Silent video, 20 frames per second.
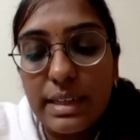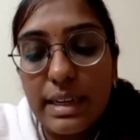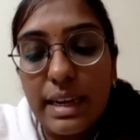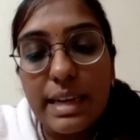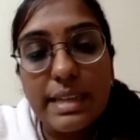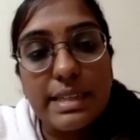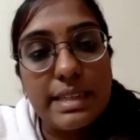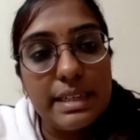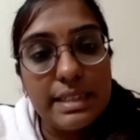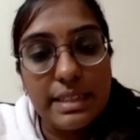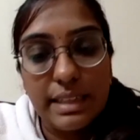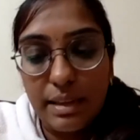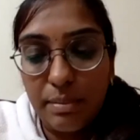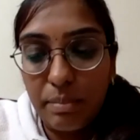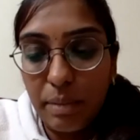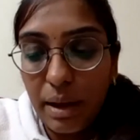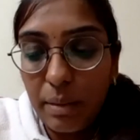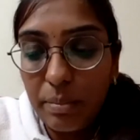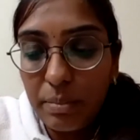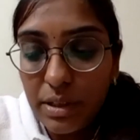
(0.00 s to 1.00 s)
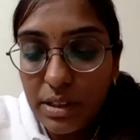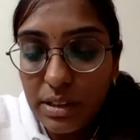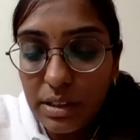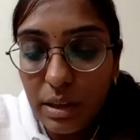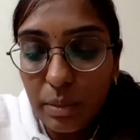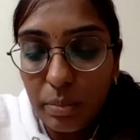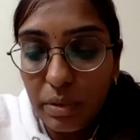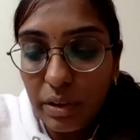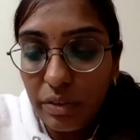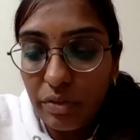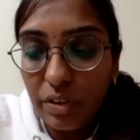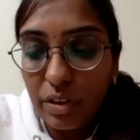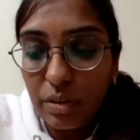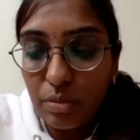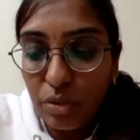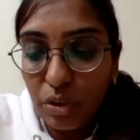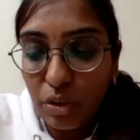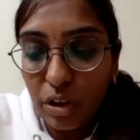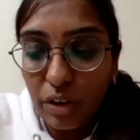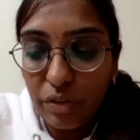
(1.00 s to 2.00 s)
nasal CPAP is the preferred
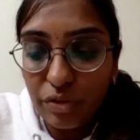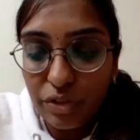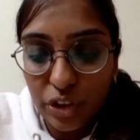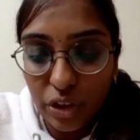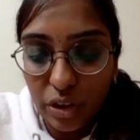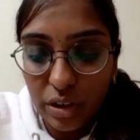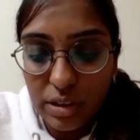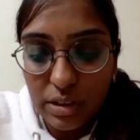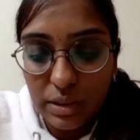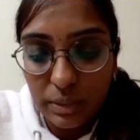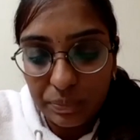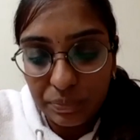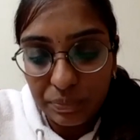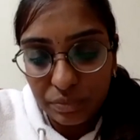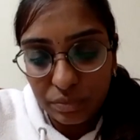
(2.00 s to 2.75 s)
mode of choice.